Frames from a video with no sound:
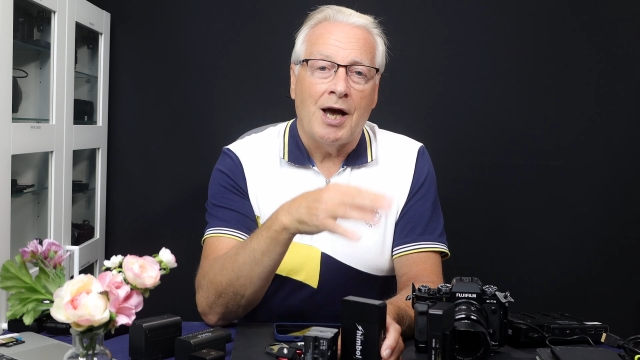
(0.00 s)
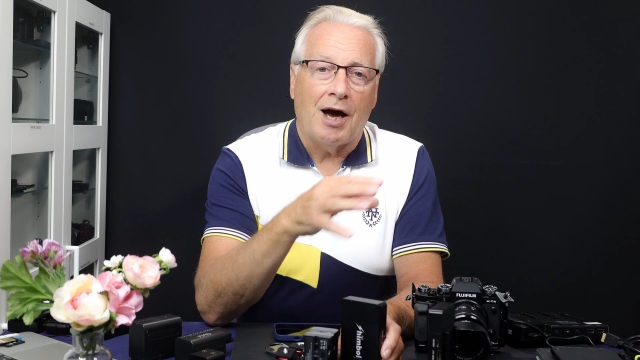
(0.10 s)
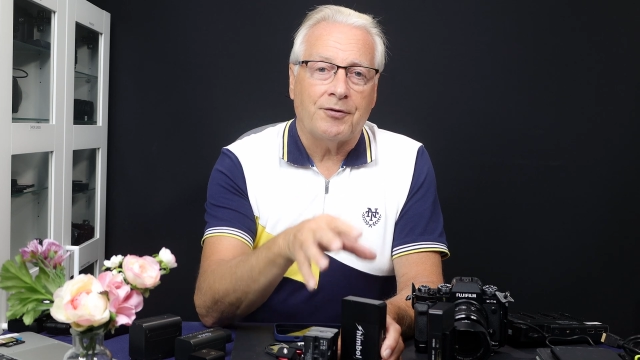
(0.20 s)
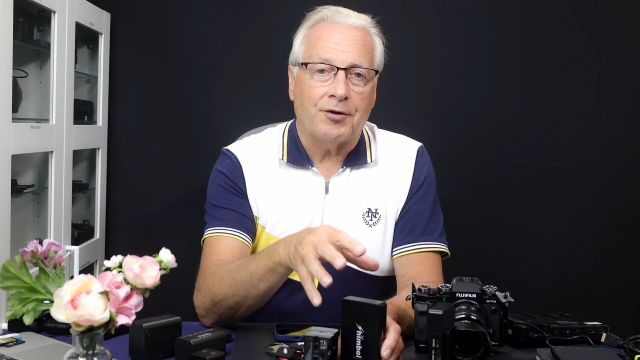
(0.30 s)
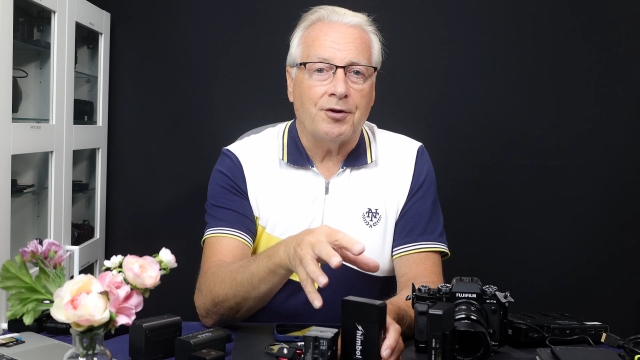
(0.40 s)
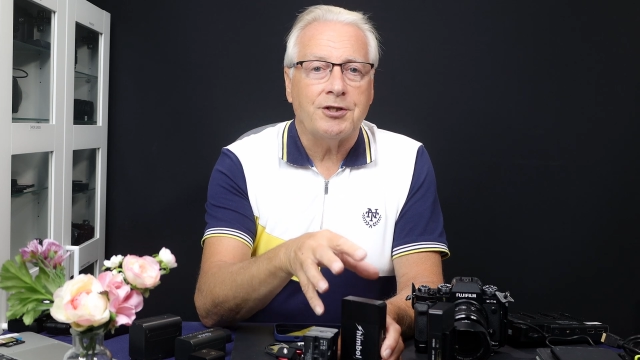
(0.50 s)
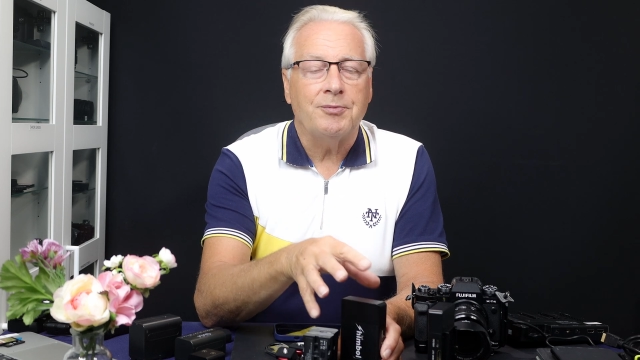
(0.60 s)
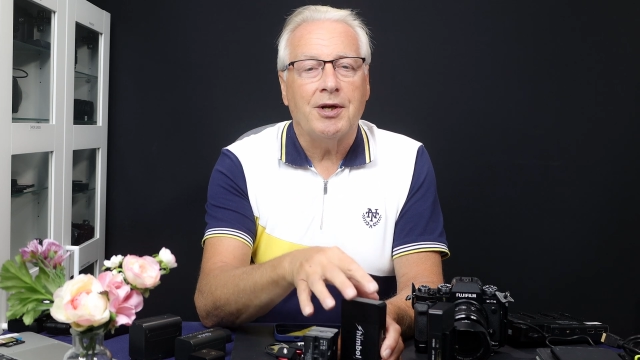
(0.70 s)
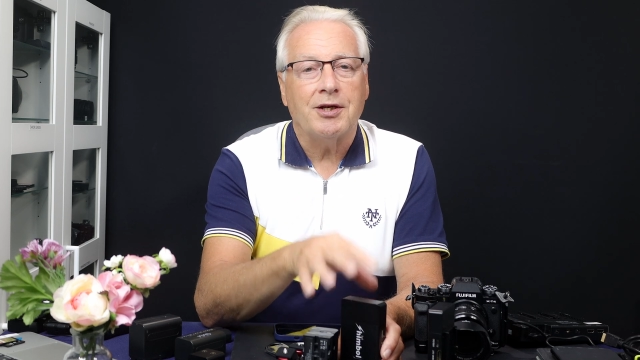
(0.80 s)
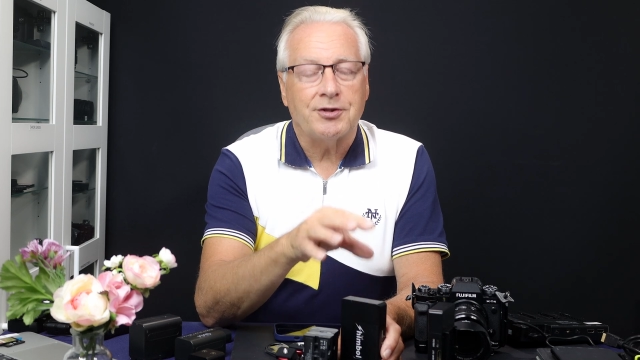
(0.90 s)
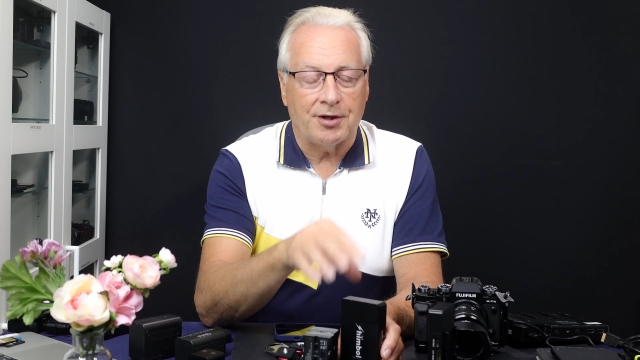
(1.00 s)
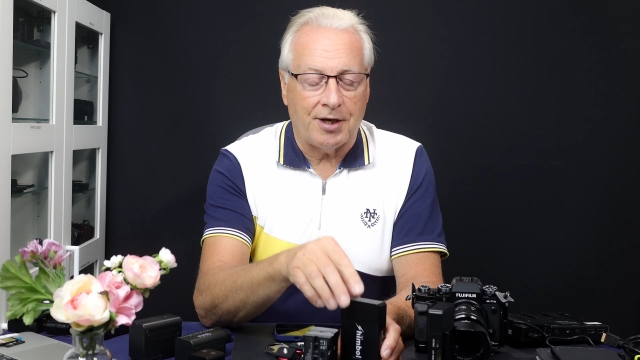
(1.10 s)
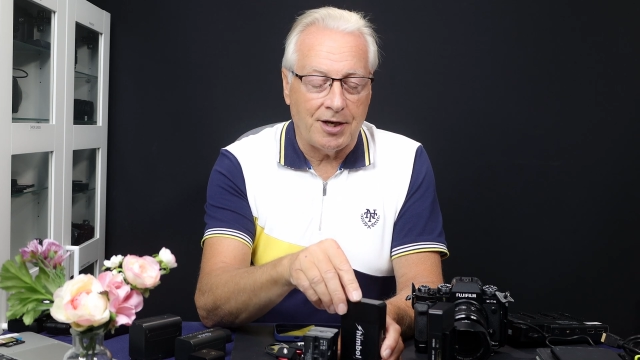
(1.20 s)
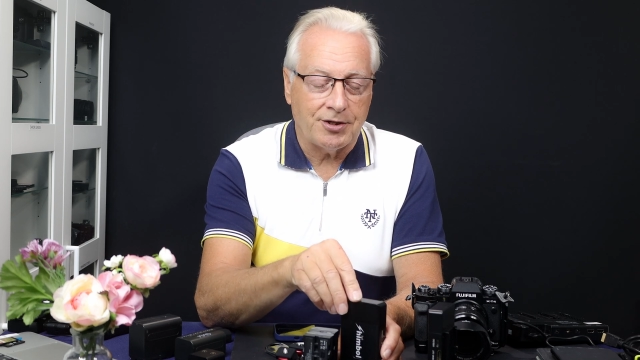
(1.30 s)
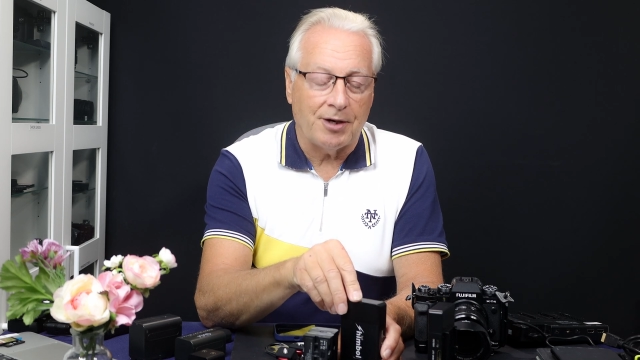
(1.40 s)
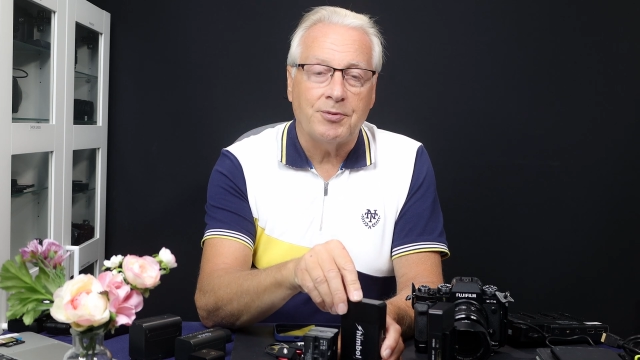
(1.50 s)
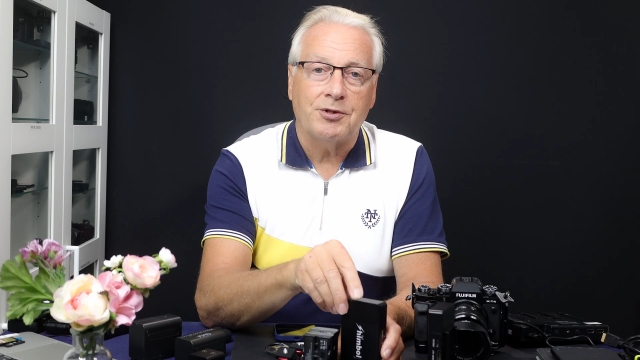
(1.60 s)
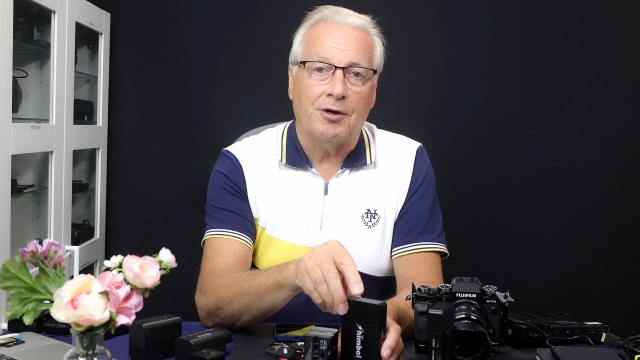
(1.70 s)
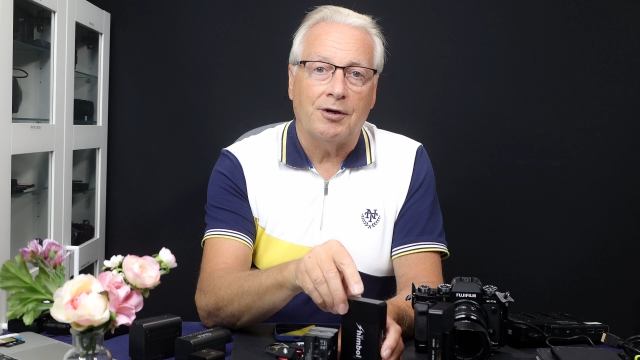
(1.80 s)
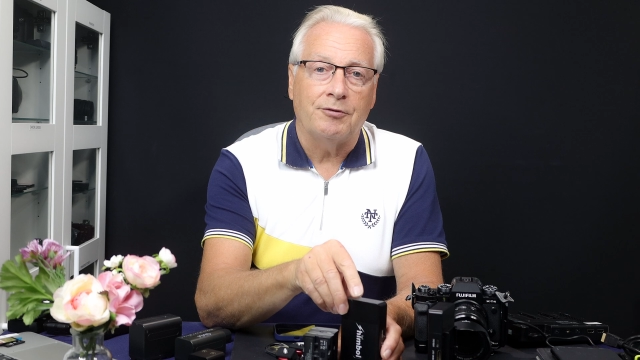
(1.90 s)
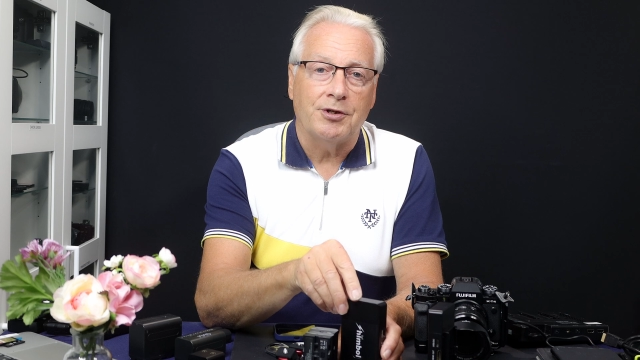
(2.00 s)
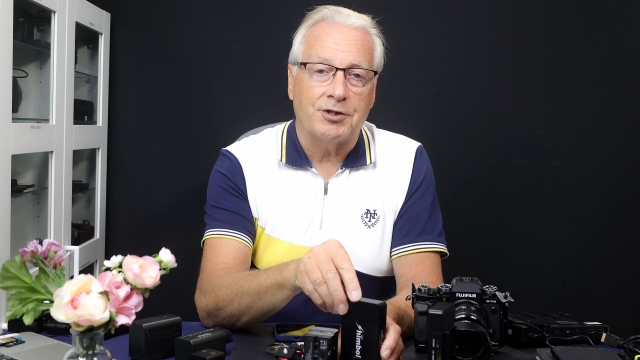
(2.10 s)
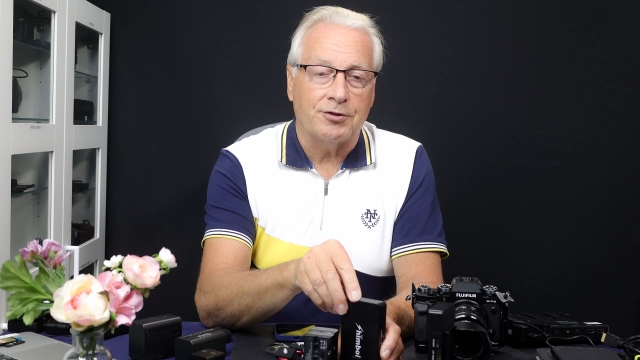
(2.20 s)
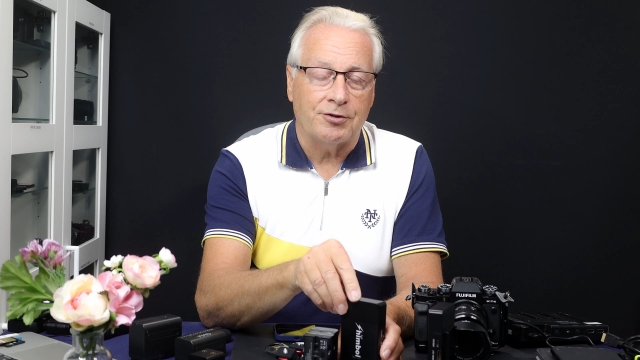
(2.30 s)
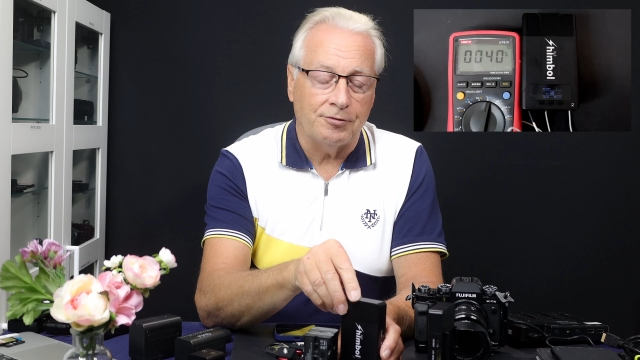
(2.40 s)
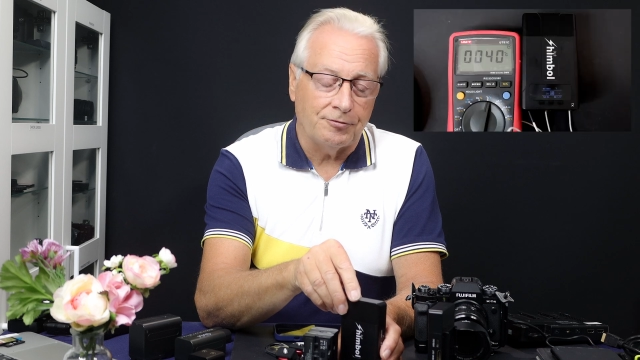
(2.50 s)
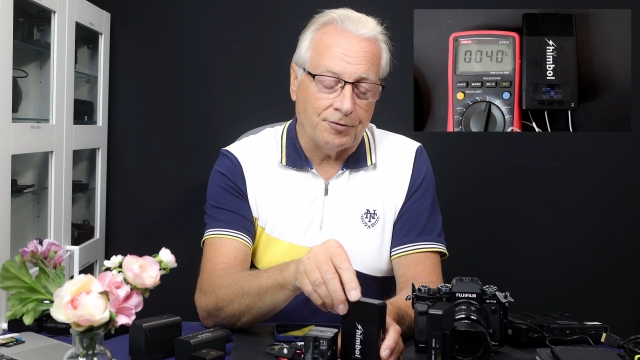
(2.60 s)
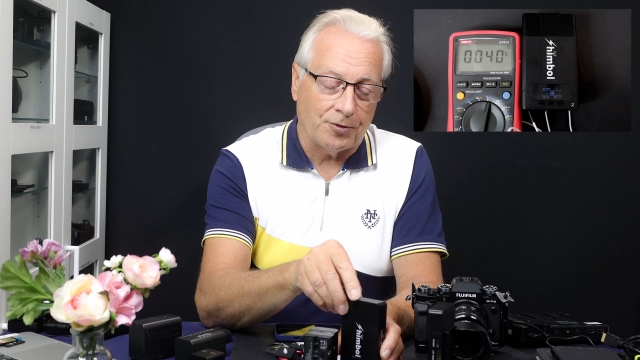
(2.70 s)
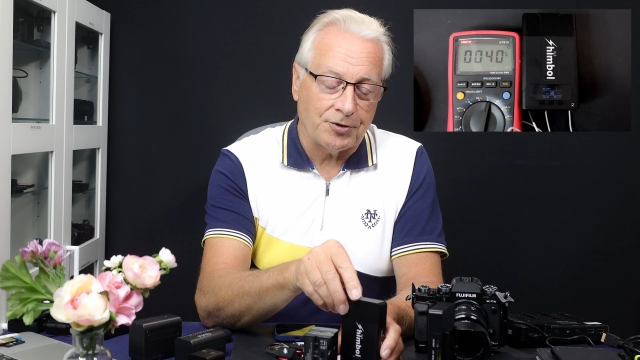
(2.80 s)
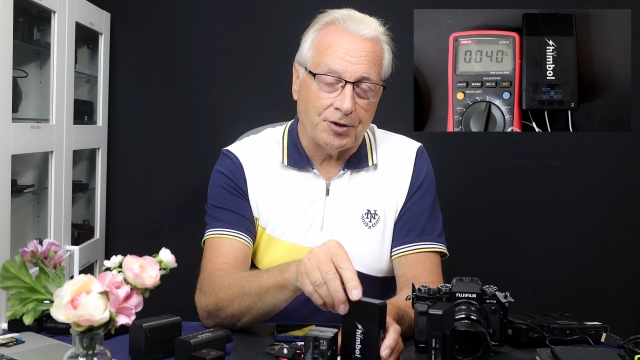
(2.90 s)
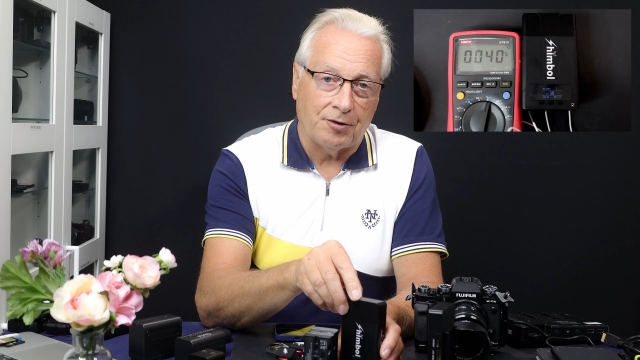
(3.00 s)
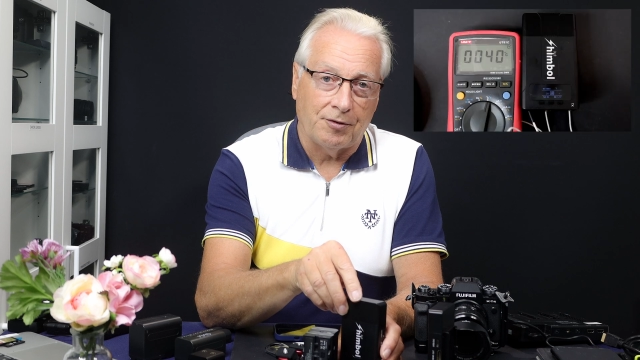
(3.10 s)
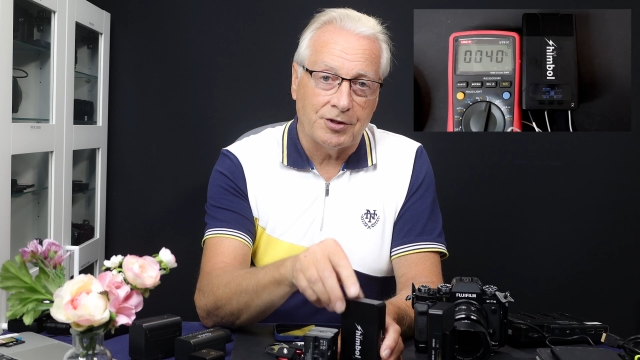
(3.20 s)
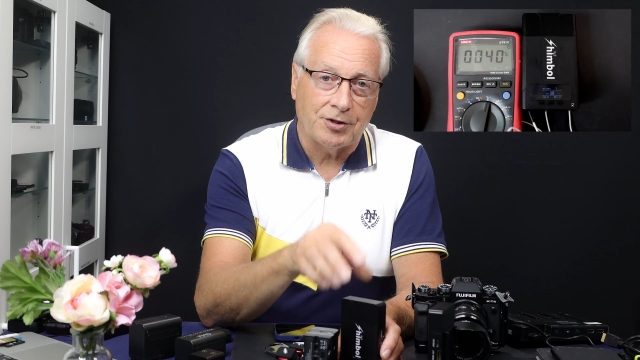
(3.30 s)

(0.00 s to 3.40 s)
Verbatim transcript: After 30 minutes the case temperature had risen to 40 degrees,